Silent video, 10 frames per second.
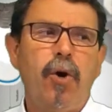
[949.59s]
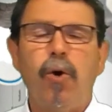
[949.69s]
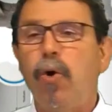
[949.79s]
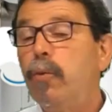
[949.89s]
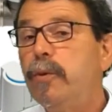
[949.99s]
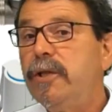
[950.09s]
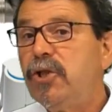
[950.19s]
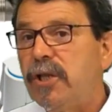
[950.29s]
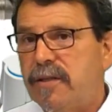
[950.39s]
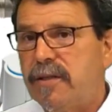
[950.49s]
or we
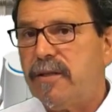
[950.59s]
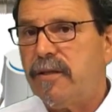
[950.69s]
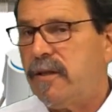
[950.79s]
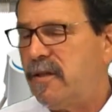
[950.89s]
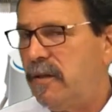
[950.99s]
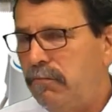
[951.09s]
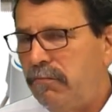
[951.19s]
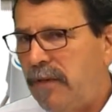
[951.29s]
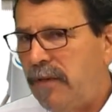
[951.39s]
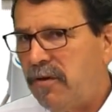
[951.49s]
just, it's a
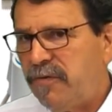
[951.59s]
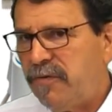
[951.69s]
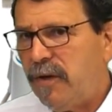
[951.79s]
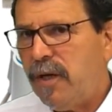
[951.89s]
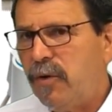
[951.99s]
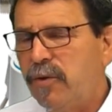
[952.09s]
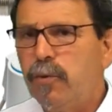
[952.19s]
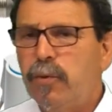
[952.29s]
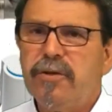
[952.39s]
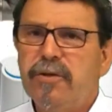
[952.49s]
matter of how you
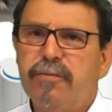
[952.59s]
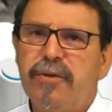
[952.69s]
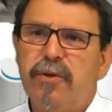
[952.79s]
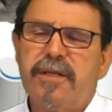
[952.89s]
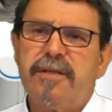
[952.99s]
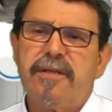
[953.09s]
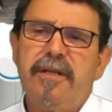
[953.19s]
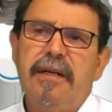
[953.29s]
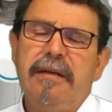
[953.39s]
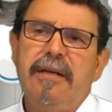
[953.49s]
want to process
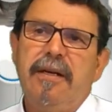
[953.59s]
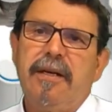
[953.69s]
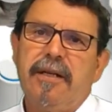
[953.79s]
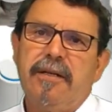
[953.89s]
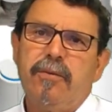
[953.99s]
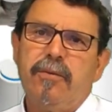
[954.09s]
and